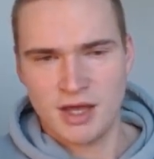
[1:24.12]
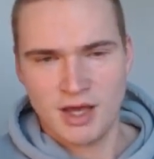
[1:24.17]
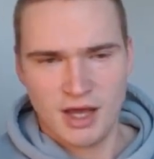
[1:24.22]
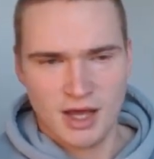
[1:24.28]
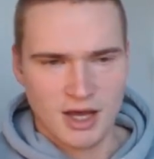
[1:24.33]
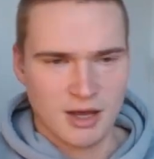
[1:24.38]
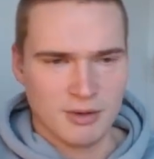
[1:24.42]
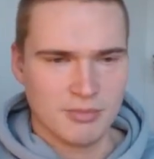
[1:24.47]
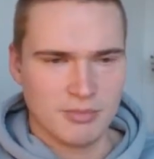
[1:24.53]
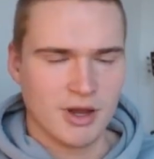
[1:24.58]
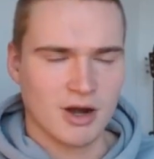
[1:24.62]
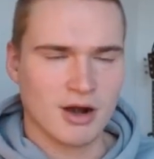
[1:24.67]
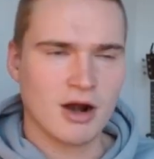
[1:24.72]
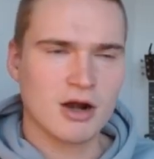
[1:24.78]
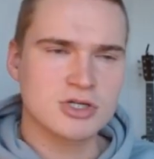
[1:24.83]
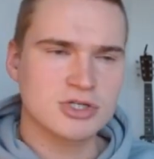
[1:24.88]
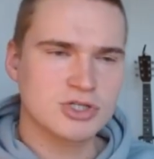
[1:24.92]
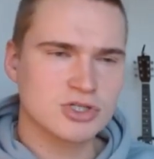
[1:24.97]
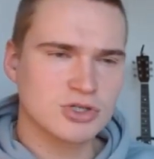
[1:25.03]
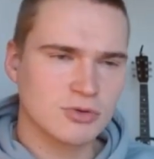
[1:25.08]
Um, there
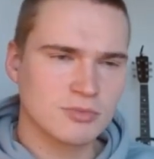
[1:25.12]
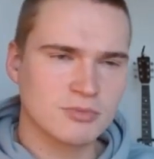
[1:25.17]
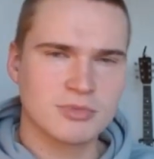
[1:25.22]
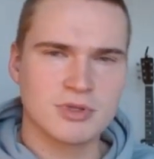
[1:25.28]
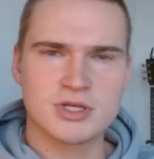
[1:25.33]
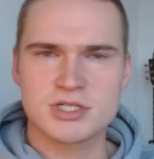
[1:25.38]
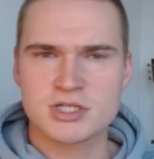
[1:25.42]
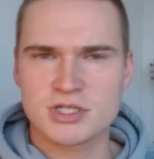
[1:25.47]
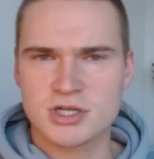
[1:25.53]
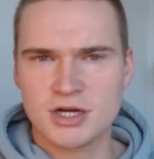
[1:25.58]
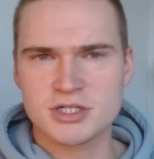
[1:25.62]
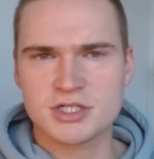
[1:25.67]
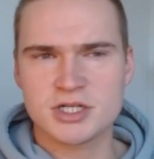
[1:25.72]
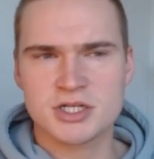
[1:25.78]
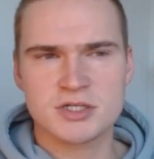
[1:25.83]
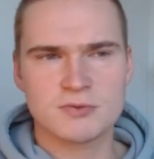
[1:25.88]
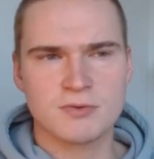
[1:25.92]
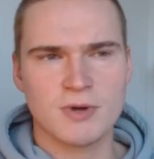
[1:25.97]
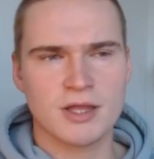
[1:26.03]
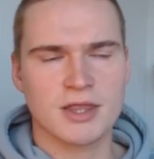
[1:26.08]
are some
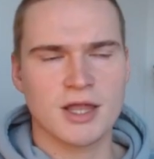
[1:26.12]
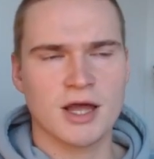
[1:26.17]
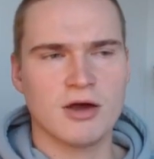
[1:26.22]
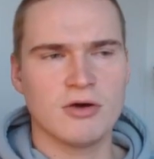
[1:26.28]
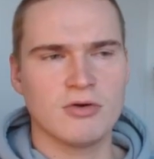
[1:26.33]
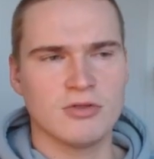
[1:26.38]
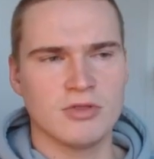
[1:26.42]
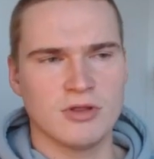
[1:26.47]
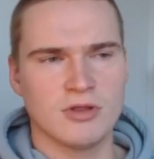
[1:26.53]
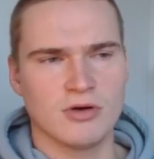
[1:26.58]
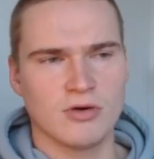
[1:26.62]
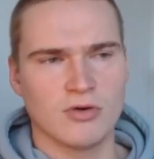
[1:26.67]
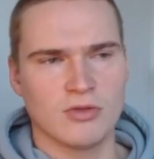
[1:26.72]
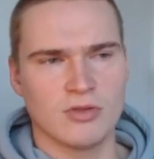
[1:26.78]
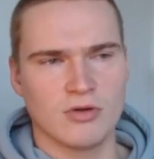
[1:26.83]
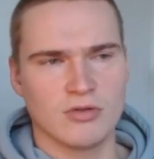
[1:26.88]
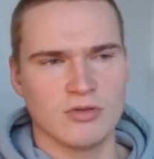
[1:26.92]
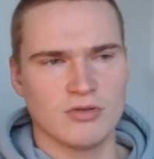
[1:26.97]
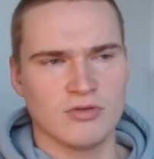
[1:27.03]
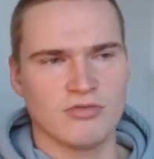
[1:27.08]
discussions right now on the
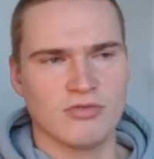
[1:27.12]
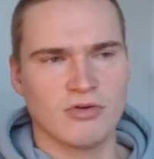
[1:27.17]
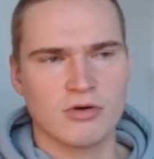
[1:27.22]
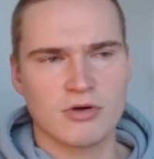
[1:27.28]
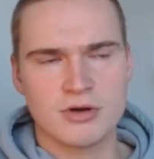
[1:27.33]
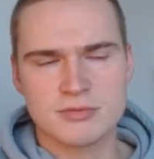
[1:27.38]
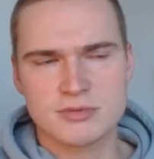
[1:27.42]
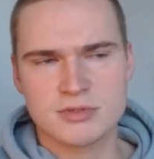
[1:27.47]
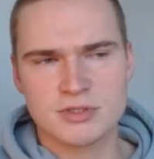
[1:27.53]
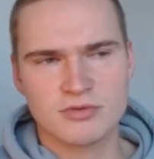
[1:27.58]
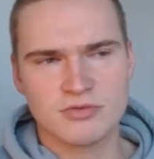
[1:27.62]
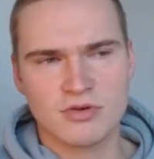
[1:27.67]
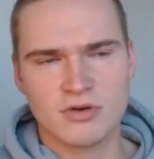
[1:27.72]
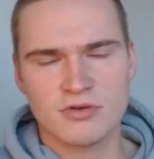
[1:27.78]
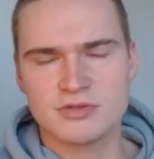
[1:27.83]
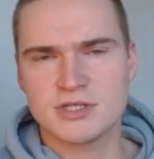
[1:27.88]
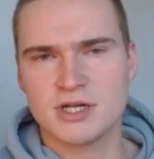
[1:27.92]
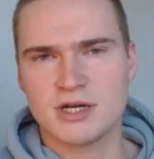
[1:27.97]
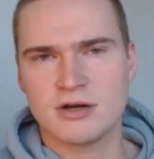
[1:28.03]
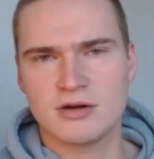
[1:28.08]
on, on the forums of,
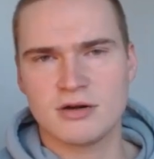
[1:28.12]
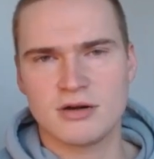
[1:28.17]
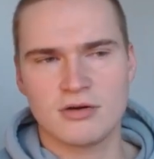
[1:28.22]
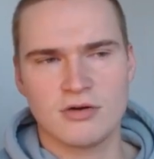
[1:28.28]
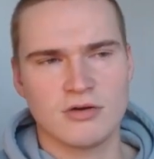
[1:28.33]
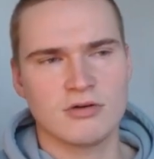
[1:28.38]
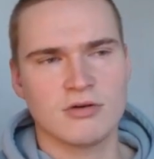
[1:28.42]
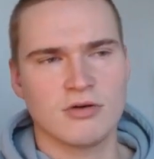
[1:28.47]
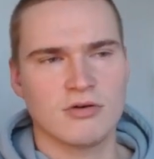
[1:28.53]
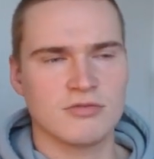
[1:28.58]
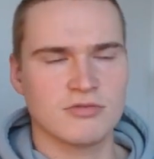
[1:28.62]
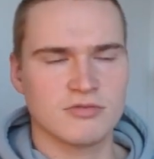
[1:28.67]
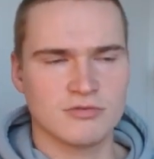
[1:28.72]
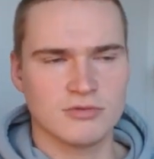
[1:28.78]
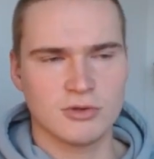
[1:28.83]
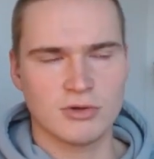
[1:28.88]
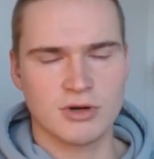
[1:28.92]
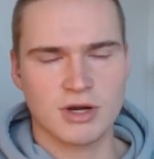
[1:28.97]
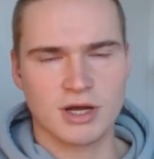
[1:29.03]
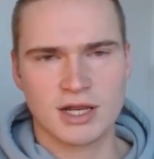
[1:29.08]
of Terra or of
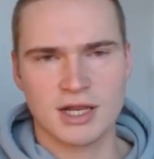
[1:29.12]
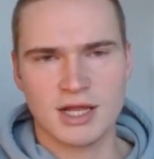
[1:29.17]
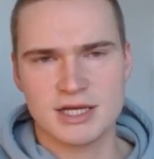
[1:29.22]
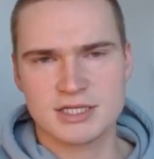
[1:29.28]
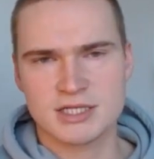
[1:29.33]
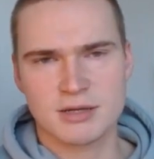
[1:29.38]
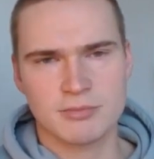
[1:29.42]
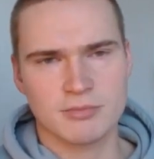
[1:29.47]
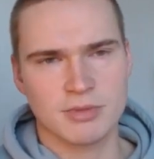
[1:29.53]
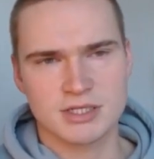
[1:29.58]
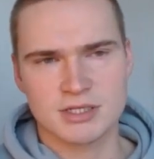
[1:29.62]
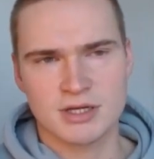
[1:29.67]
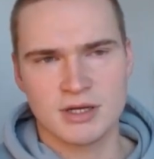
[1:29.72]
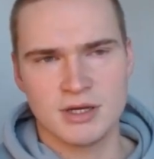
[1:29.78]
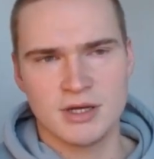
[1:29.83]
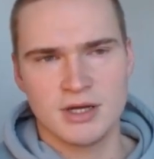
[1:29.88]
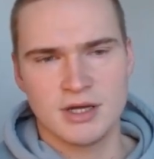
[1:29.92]
Luna Classic, but